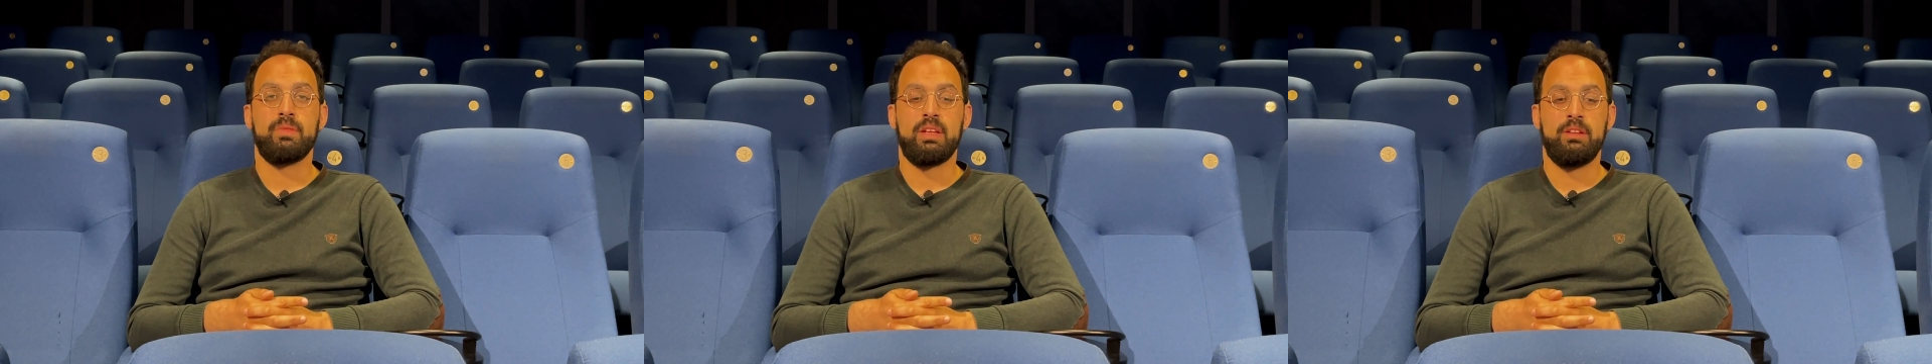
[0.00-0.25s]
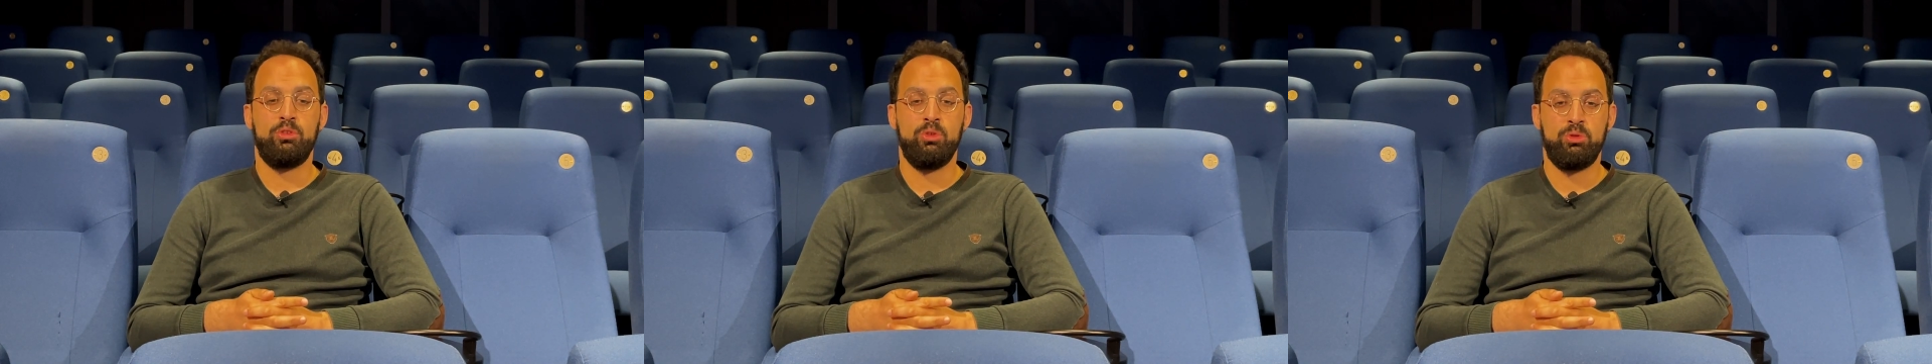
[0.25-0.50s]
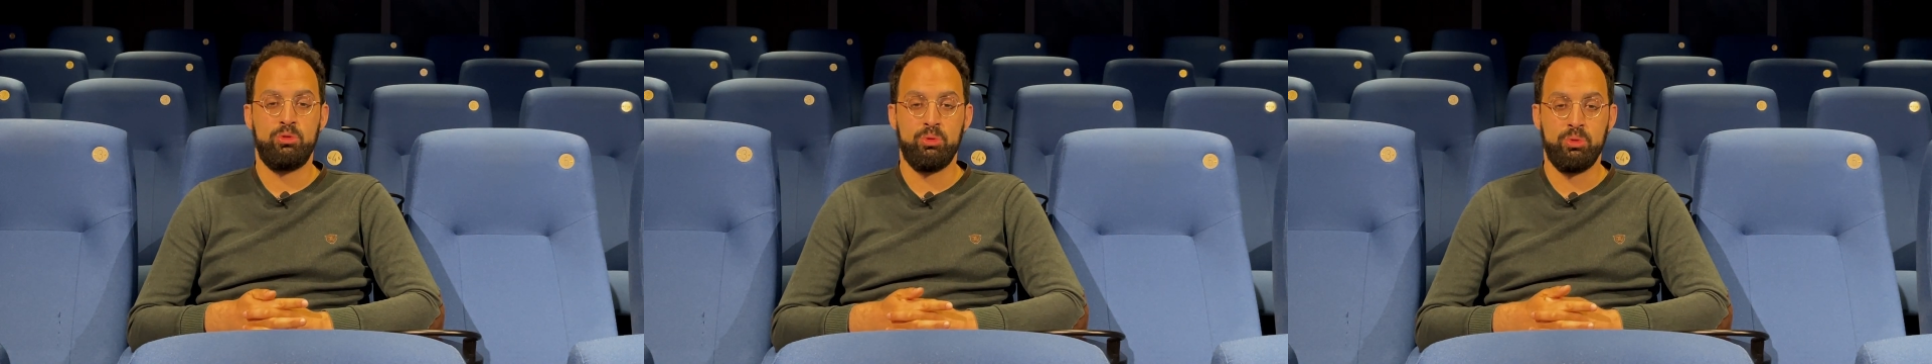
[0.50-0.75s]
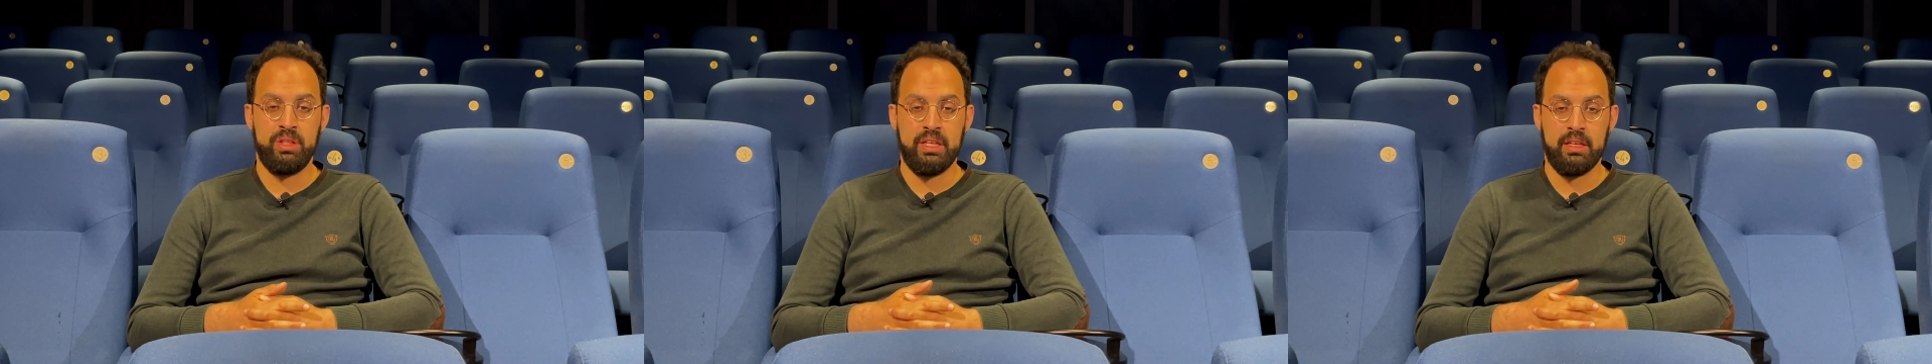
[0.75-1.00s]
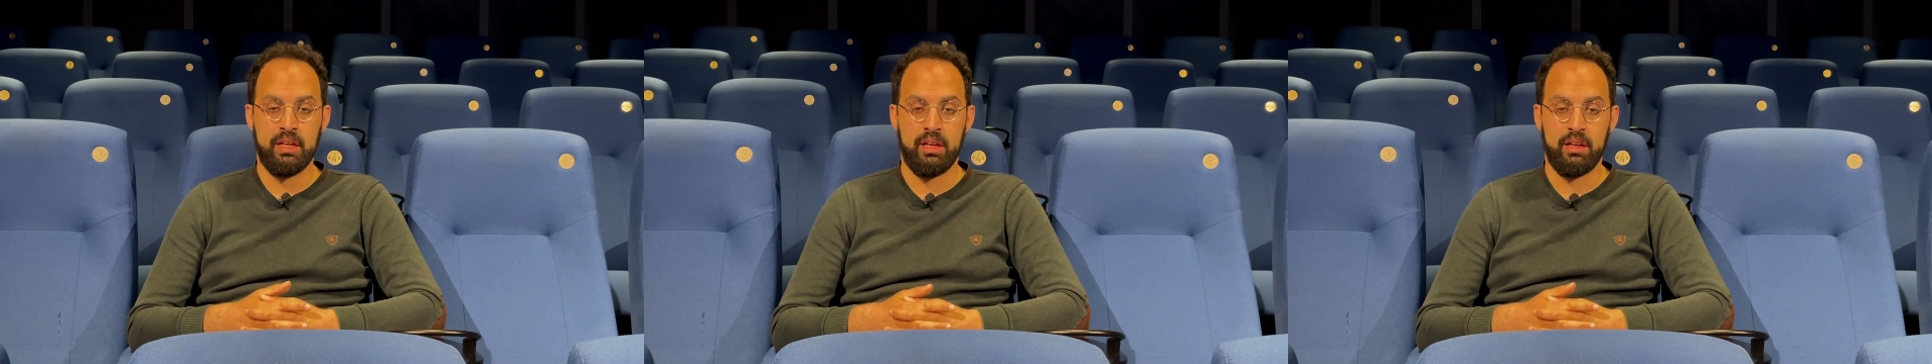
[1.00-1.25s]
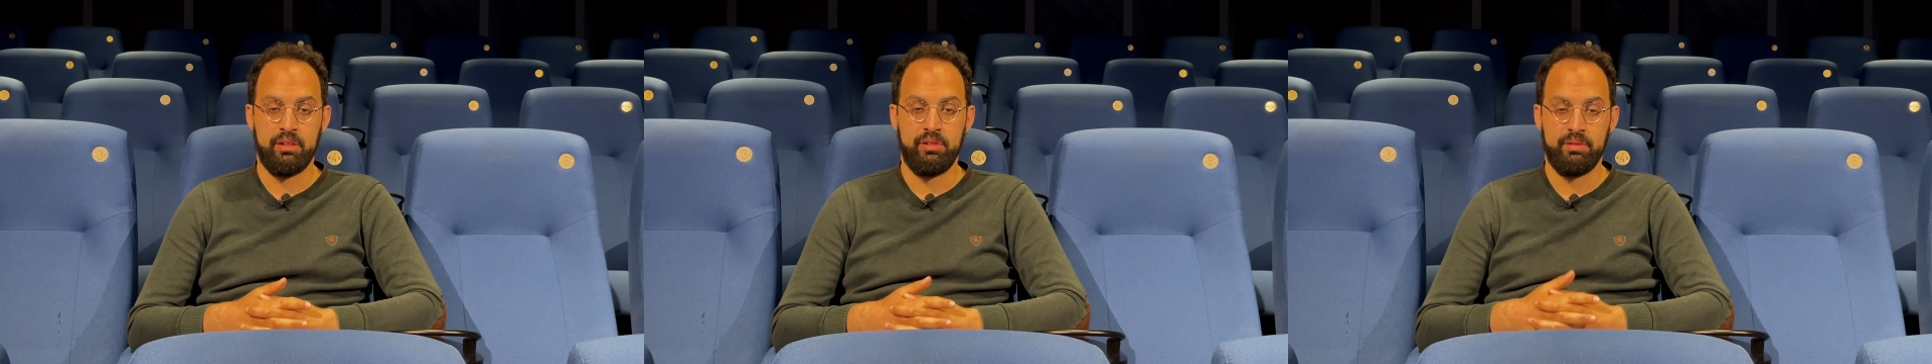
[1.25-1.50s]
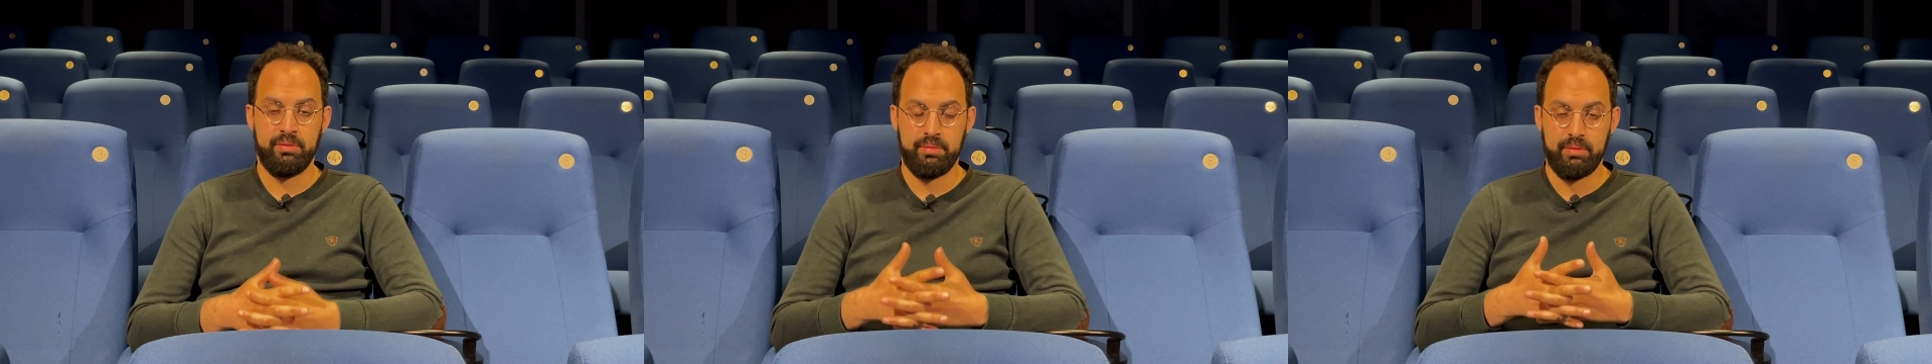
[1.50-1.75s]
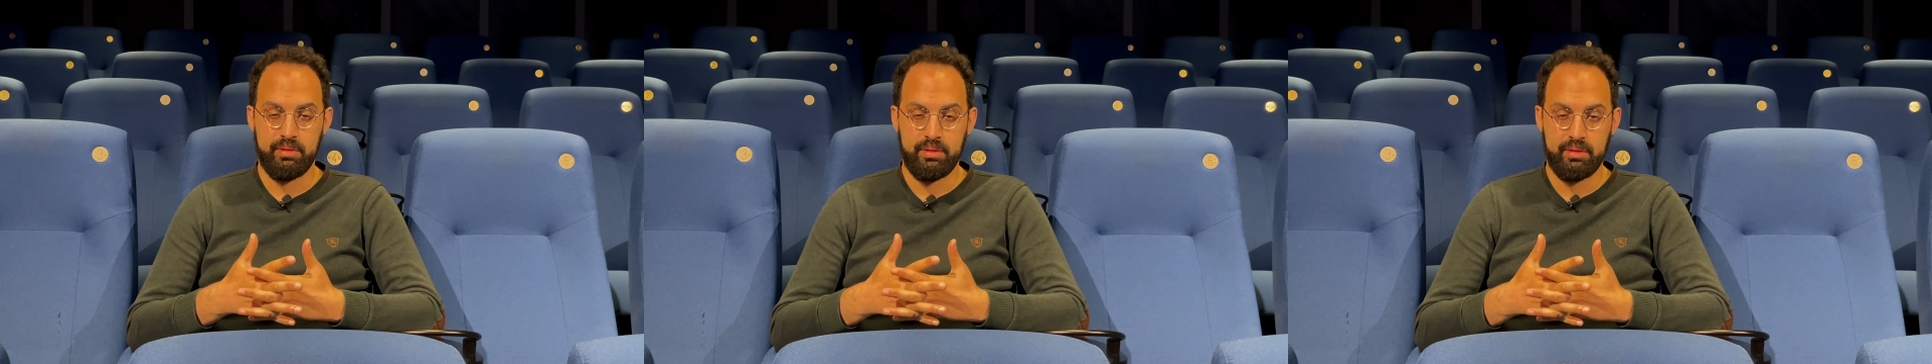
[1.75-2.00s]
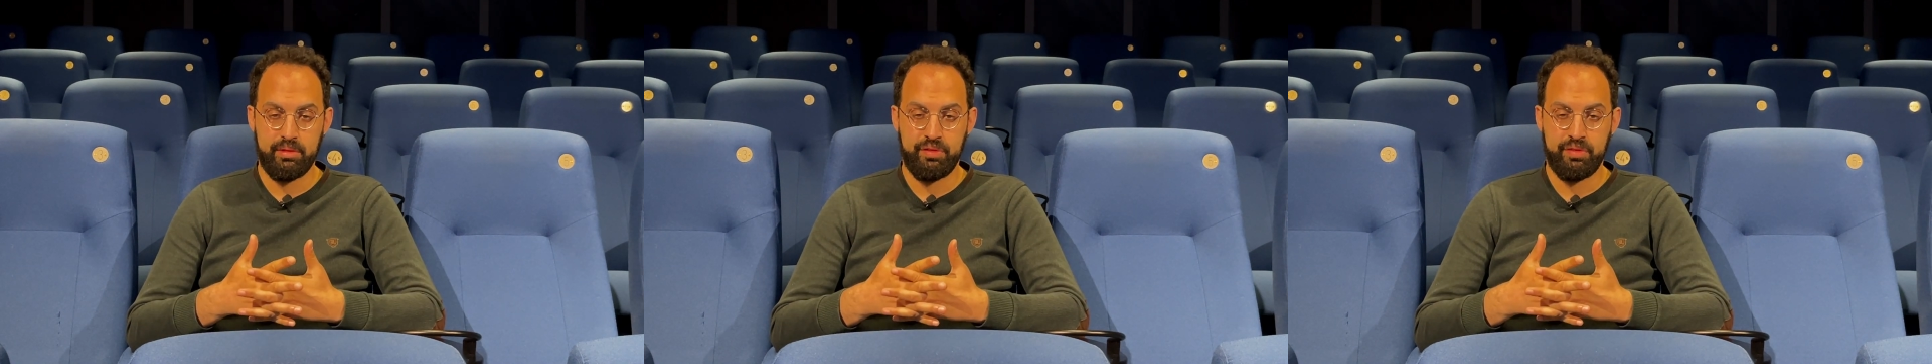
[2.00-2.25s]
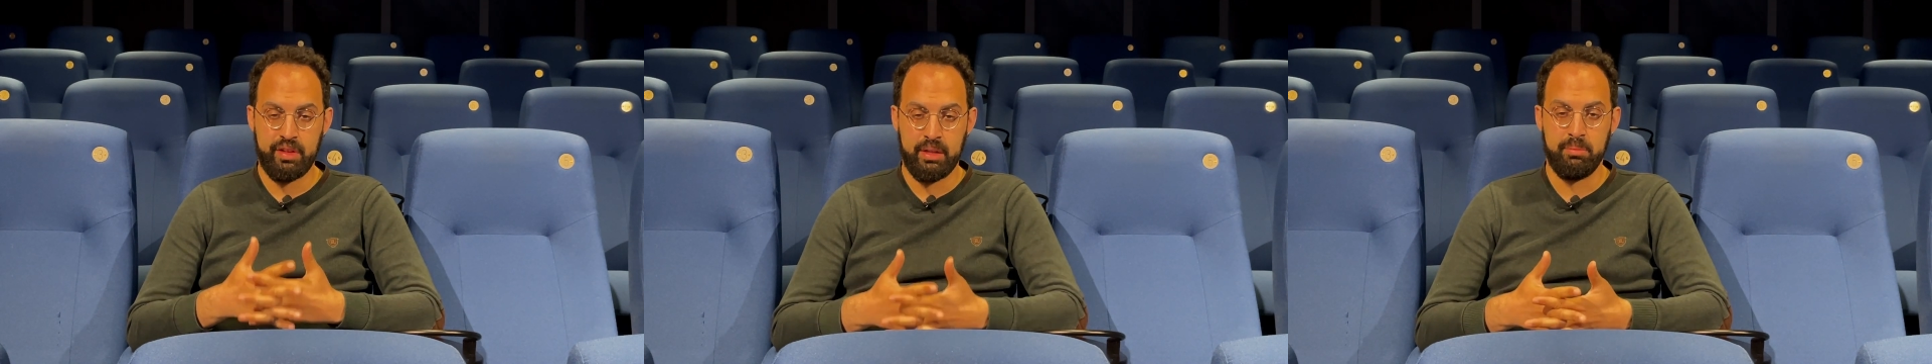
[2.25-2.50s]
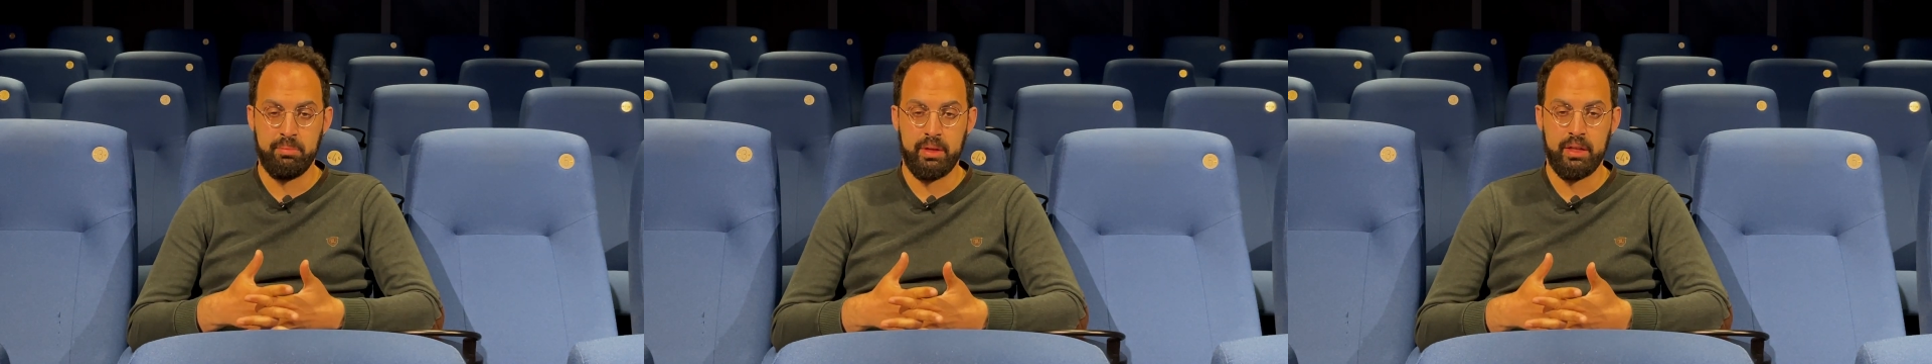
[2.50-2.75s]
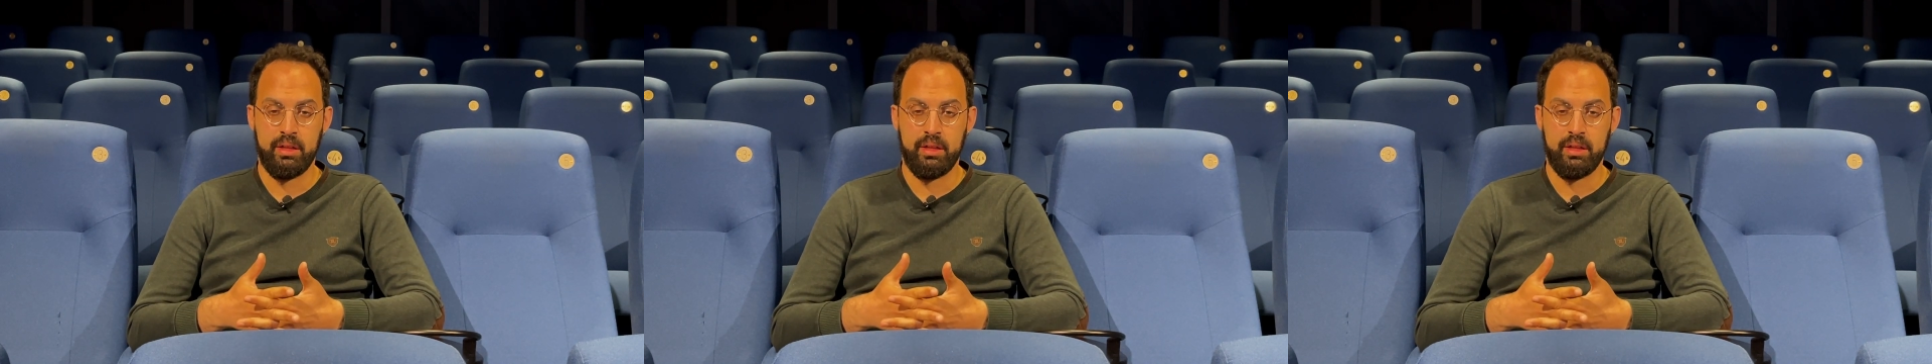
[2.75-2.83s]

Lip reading: due to the film